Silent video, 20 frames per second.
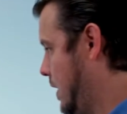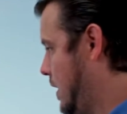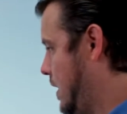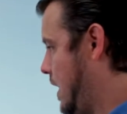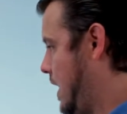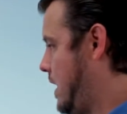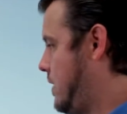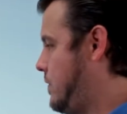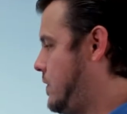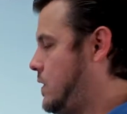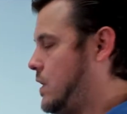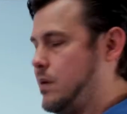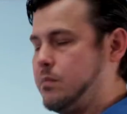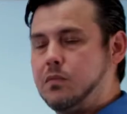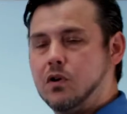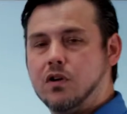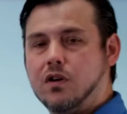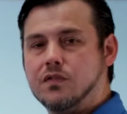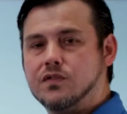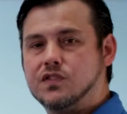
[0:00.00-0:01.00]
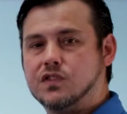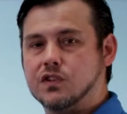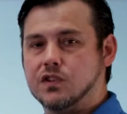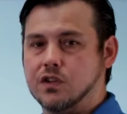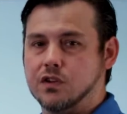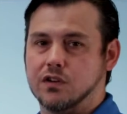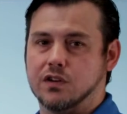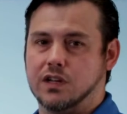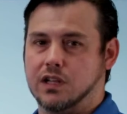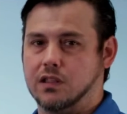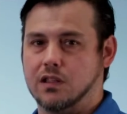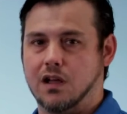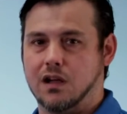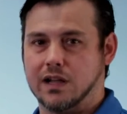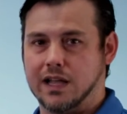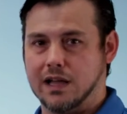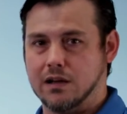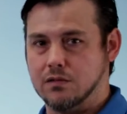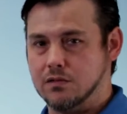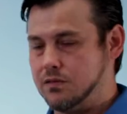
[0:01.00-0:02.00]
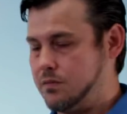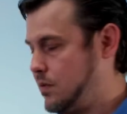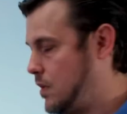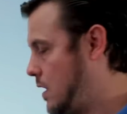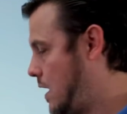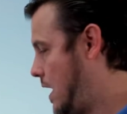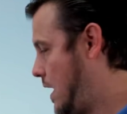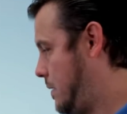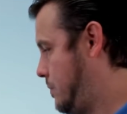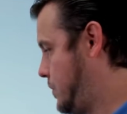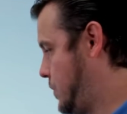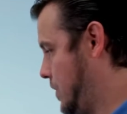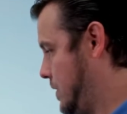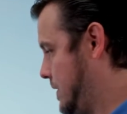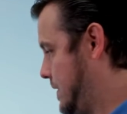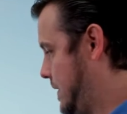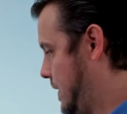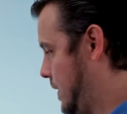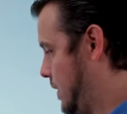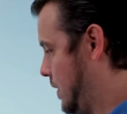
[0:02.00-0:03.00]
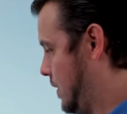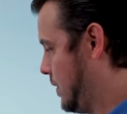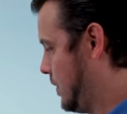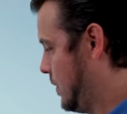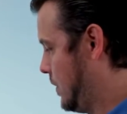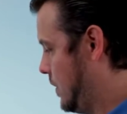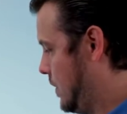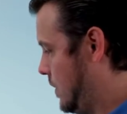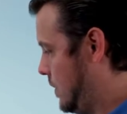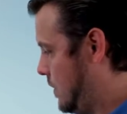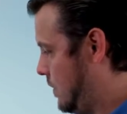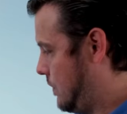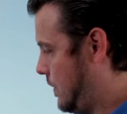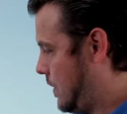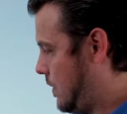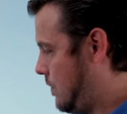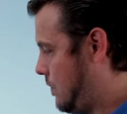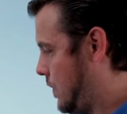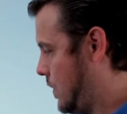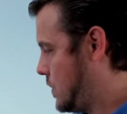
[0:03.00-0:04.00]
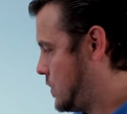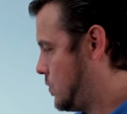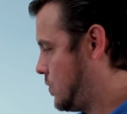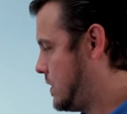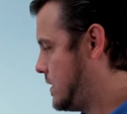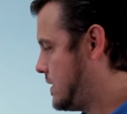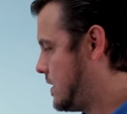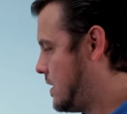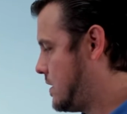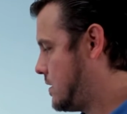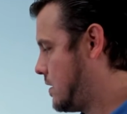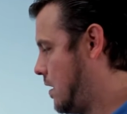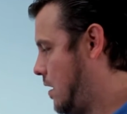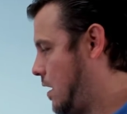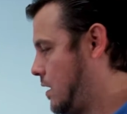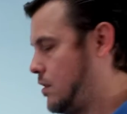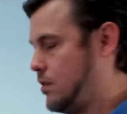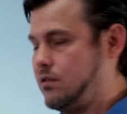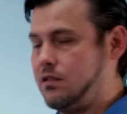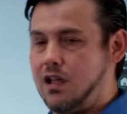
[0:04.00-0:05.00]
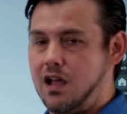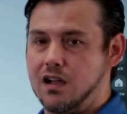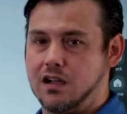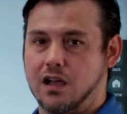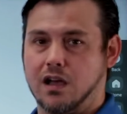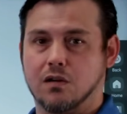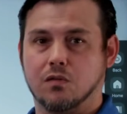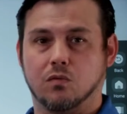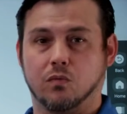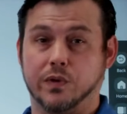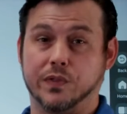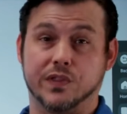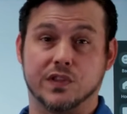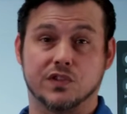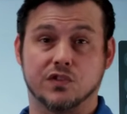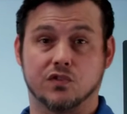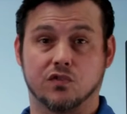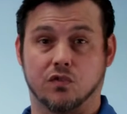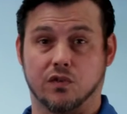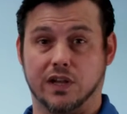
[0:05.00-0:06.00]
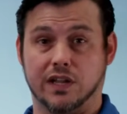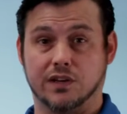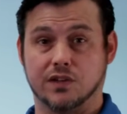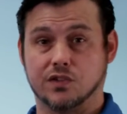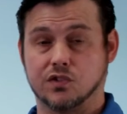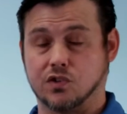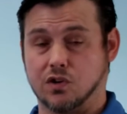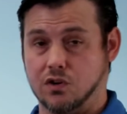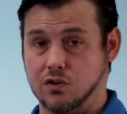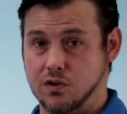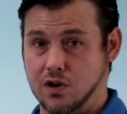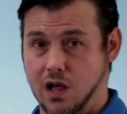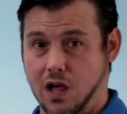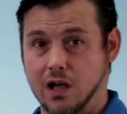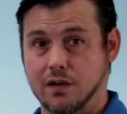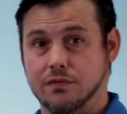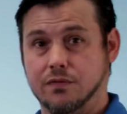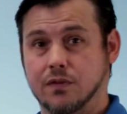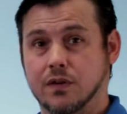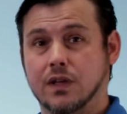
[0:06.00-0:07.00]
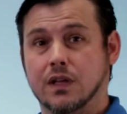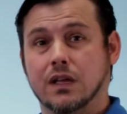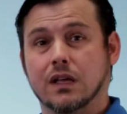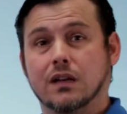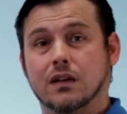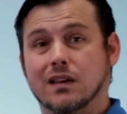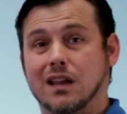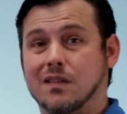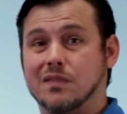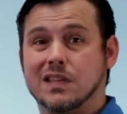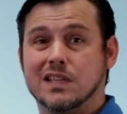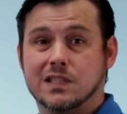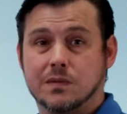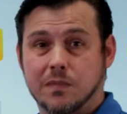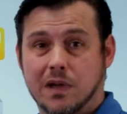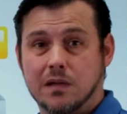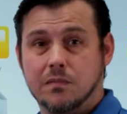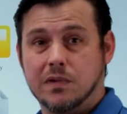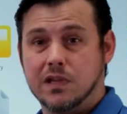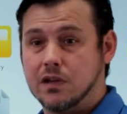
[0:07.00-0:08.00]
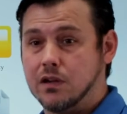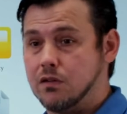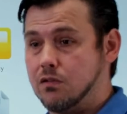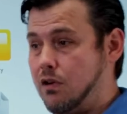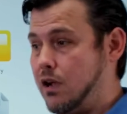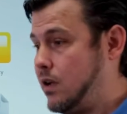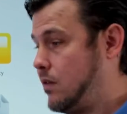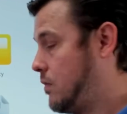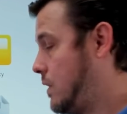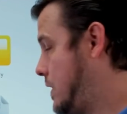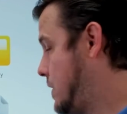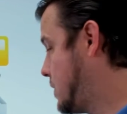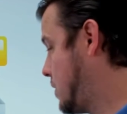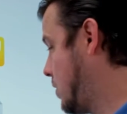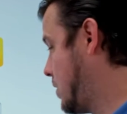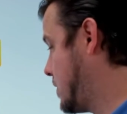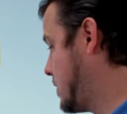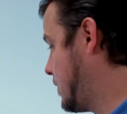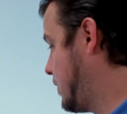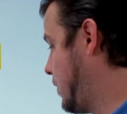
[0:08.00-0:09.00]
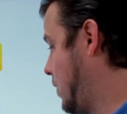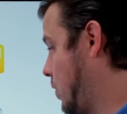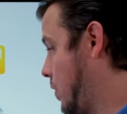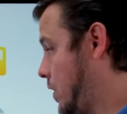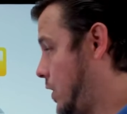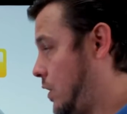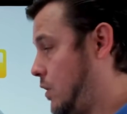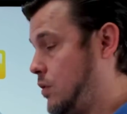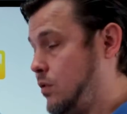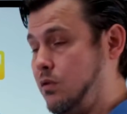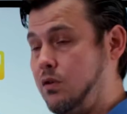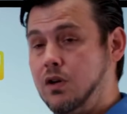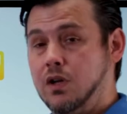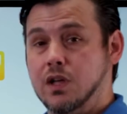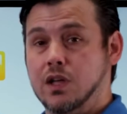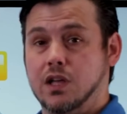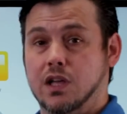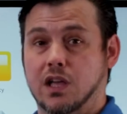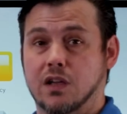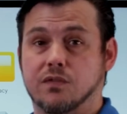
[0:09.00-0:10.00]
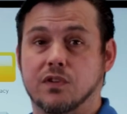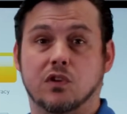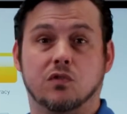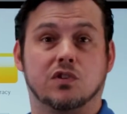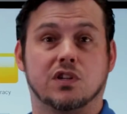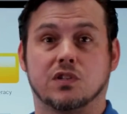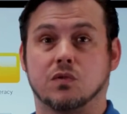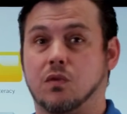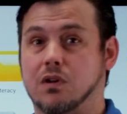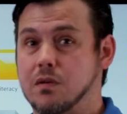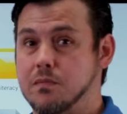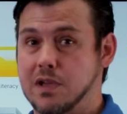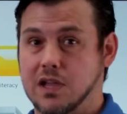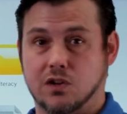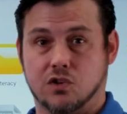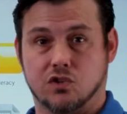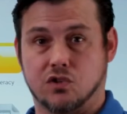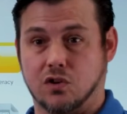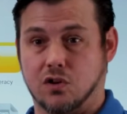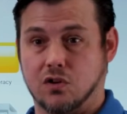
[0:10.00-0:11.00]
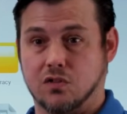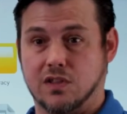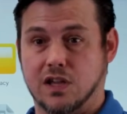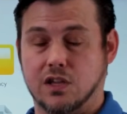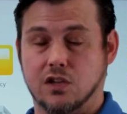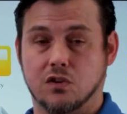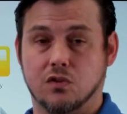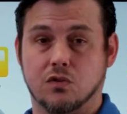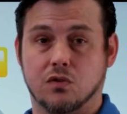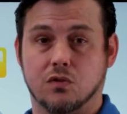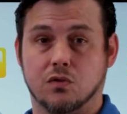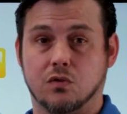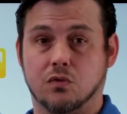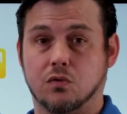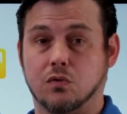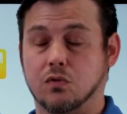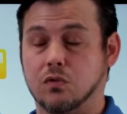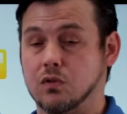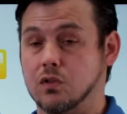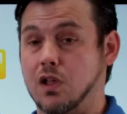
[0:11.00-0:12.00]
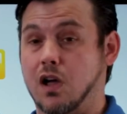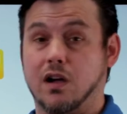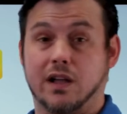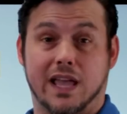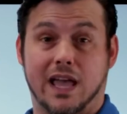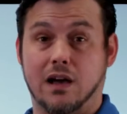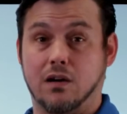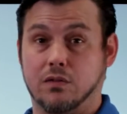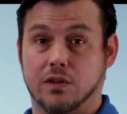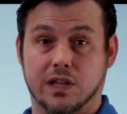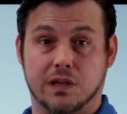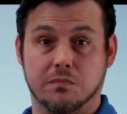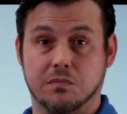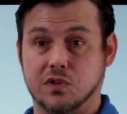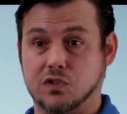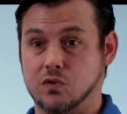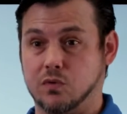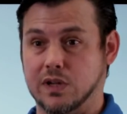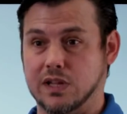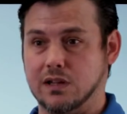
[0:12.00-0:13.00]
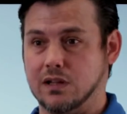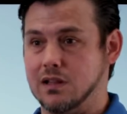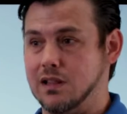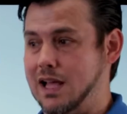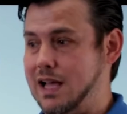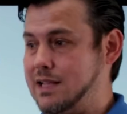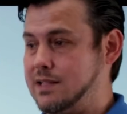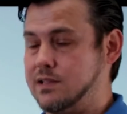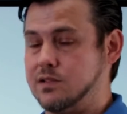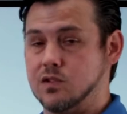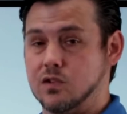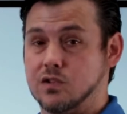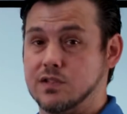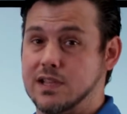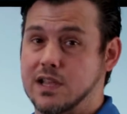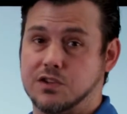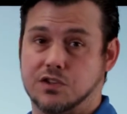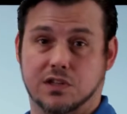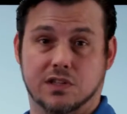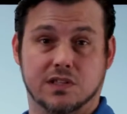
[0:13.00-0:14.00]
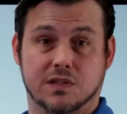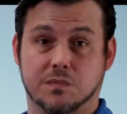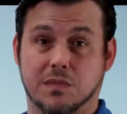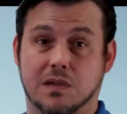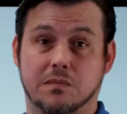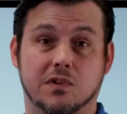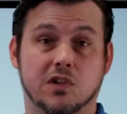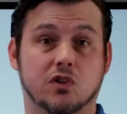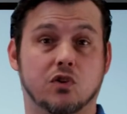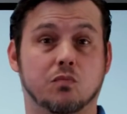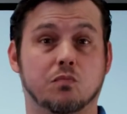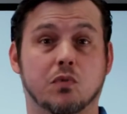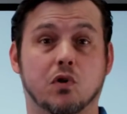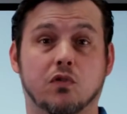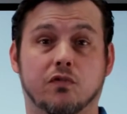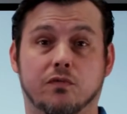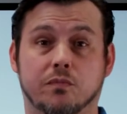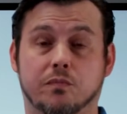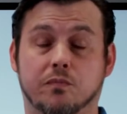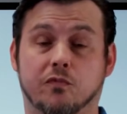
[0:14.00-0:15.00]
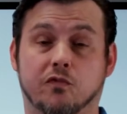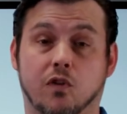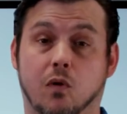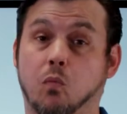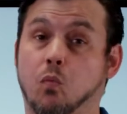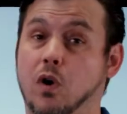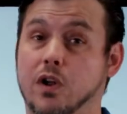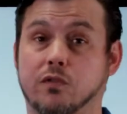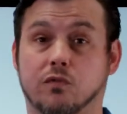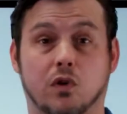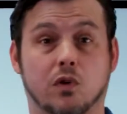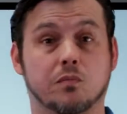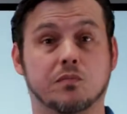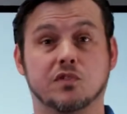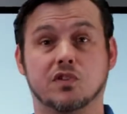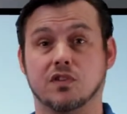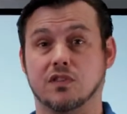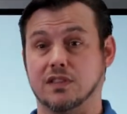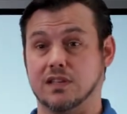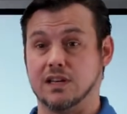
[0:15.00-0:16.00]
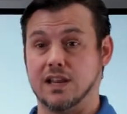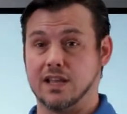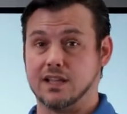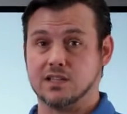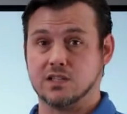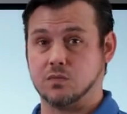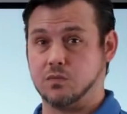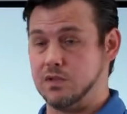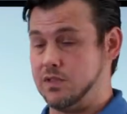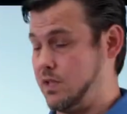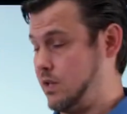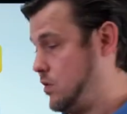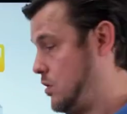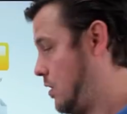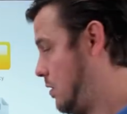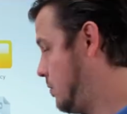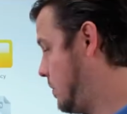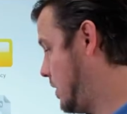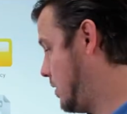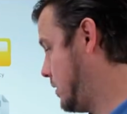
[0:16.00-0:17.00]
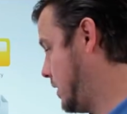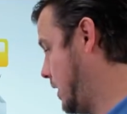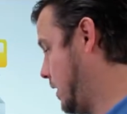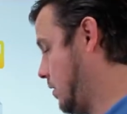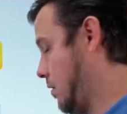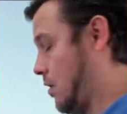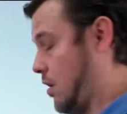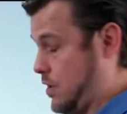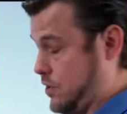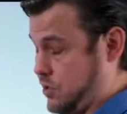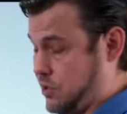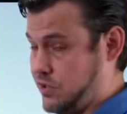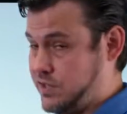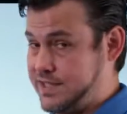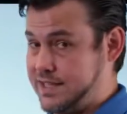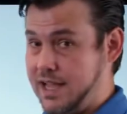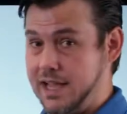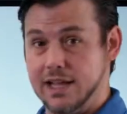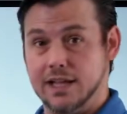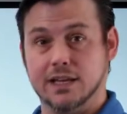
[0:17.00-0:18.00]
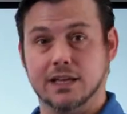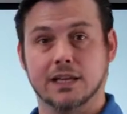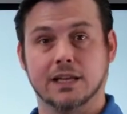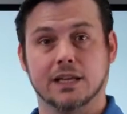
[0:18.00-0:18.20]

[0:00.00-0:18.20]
I have a number of security logout options here. The very first one says auto logout when the screen is turned off. Now, this might be a great resource for you if you just want to make sure that you log out in between classes or sessions. Maybe you move from one room to the next within your building or on your site.